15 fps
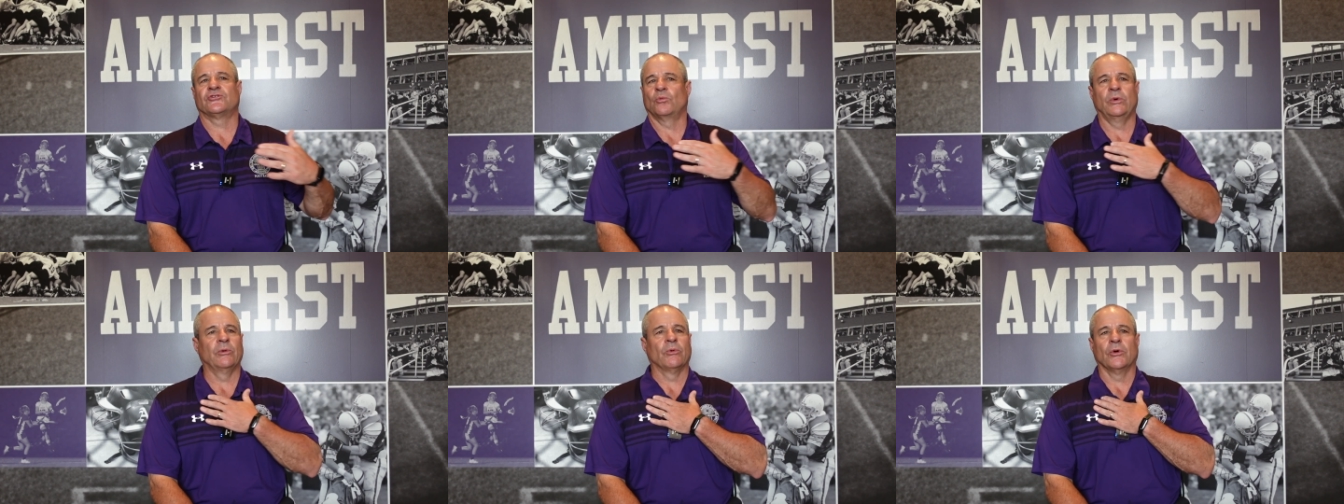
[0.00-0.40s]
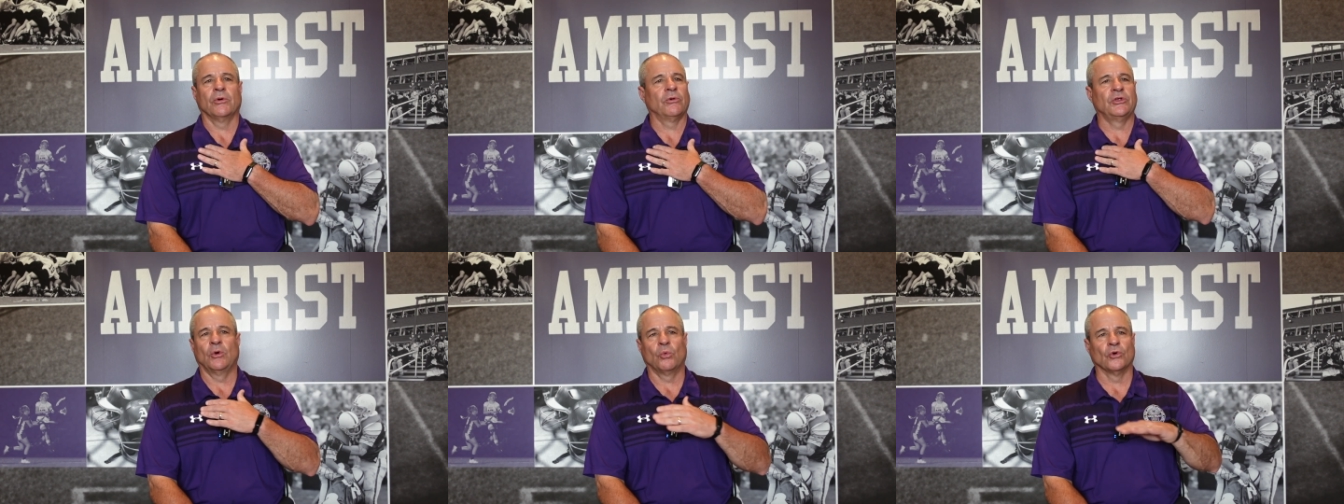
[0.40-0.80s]

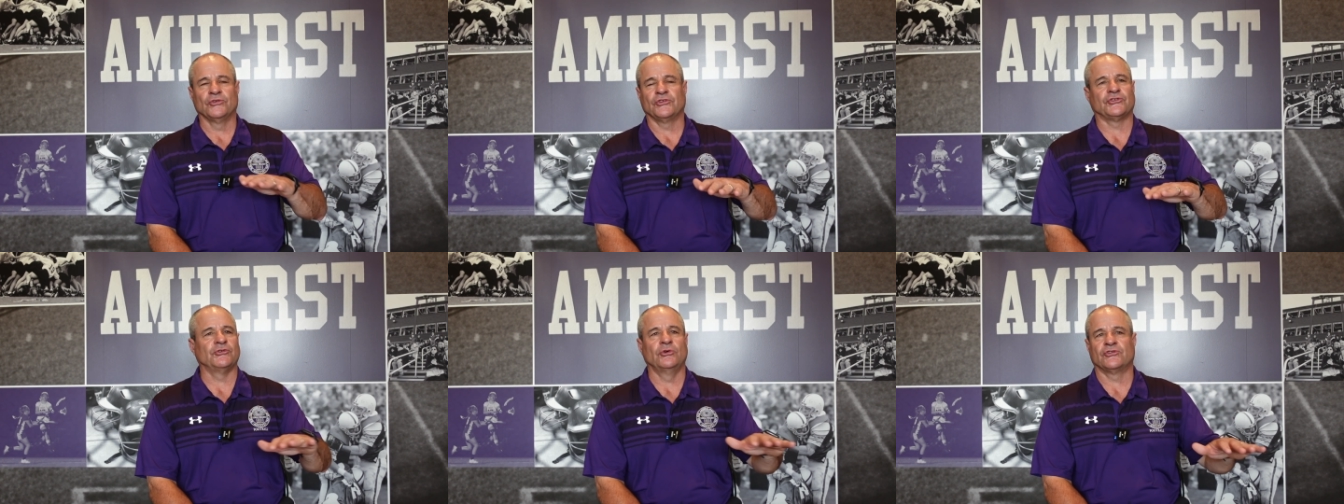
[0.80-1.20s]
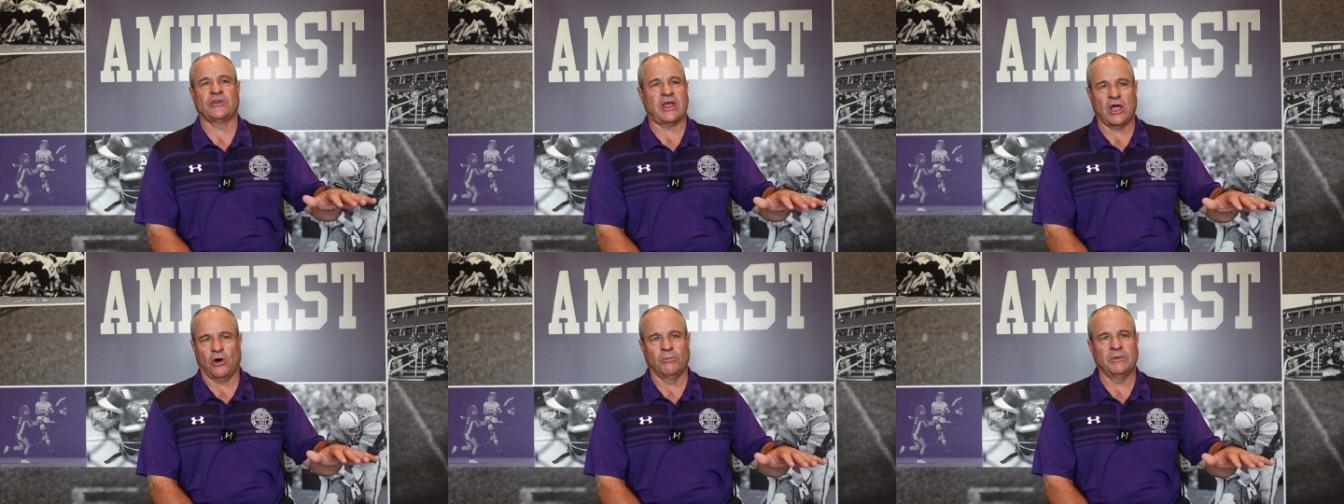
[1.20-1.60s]
We're just using
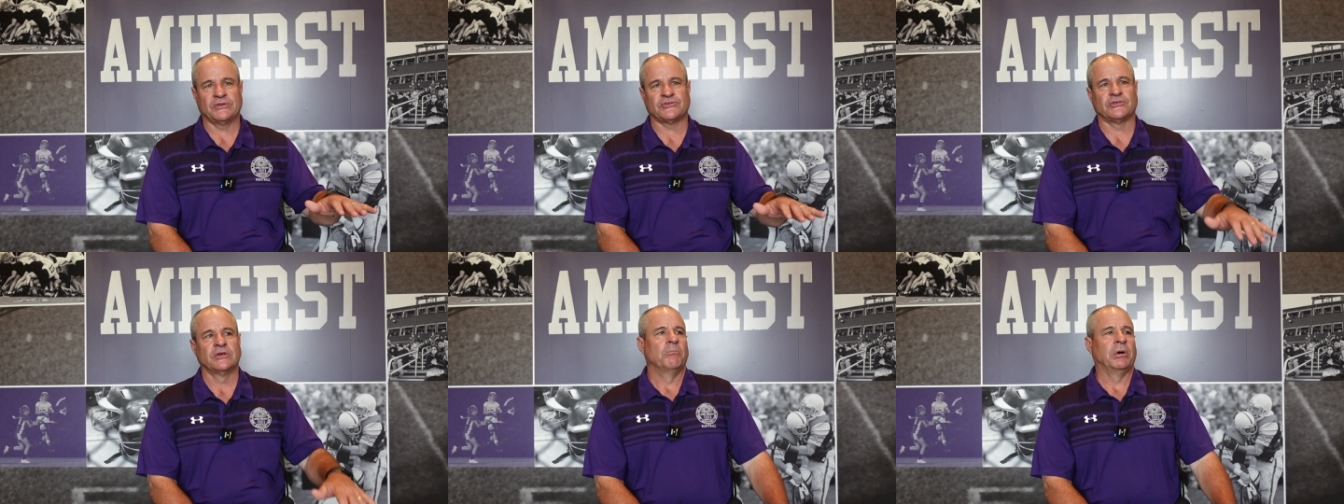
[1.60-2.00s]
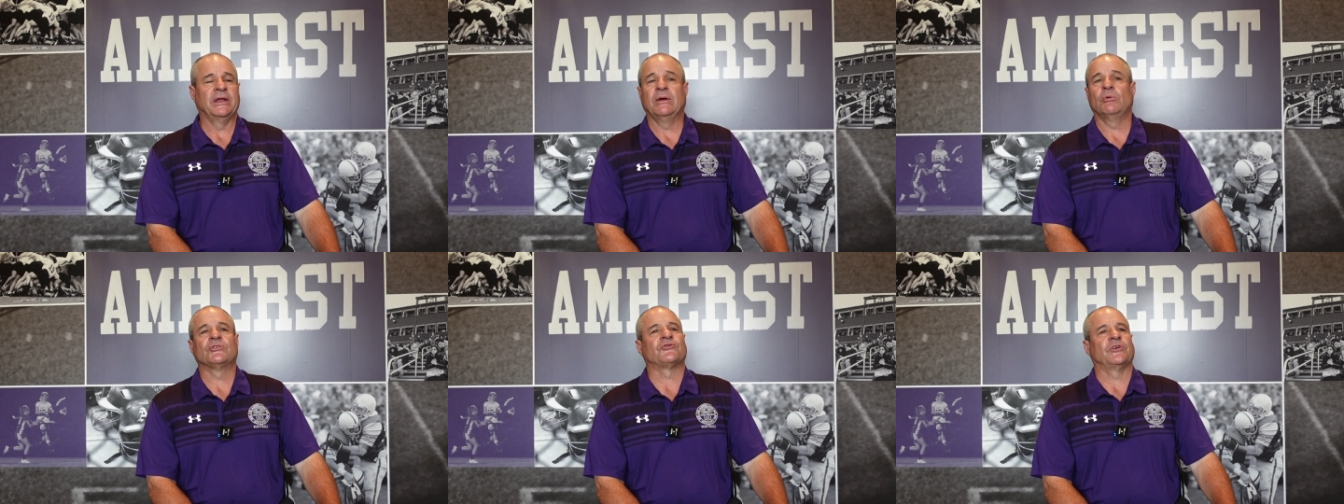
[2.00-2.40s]
helmets, but
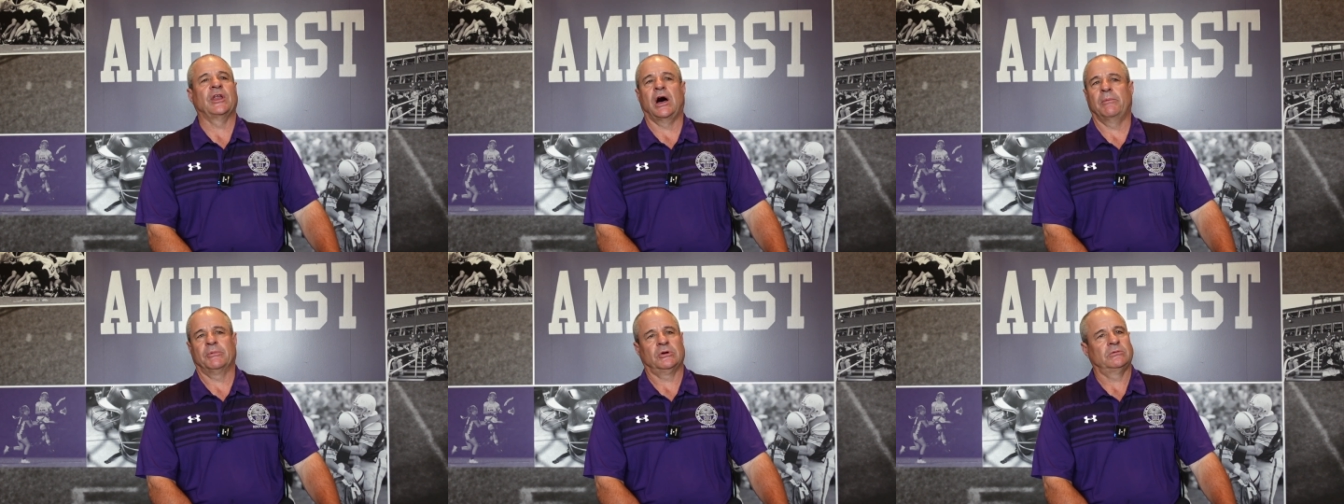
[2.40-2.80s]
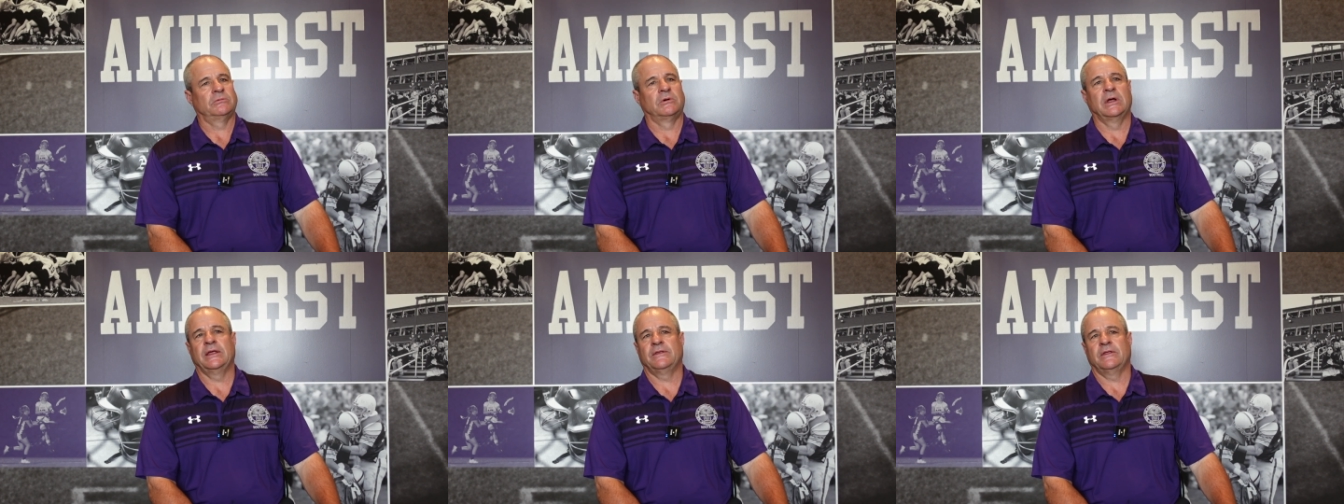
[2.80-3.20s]
it was phenomenal,
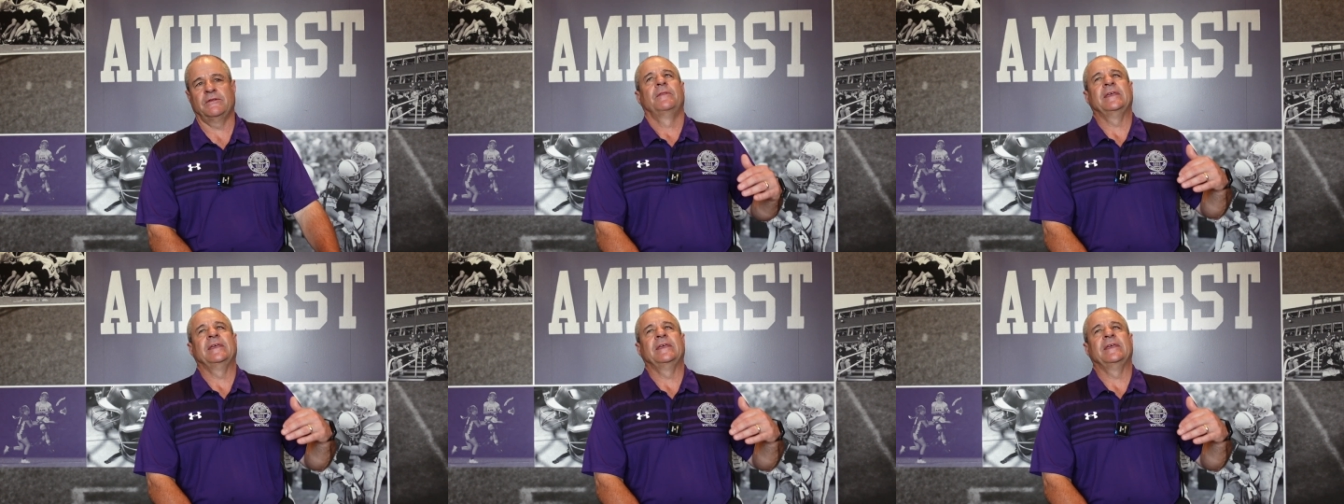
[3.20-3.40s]
right?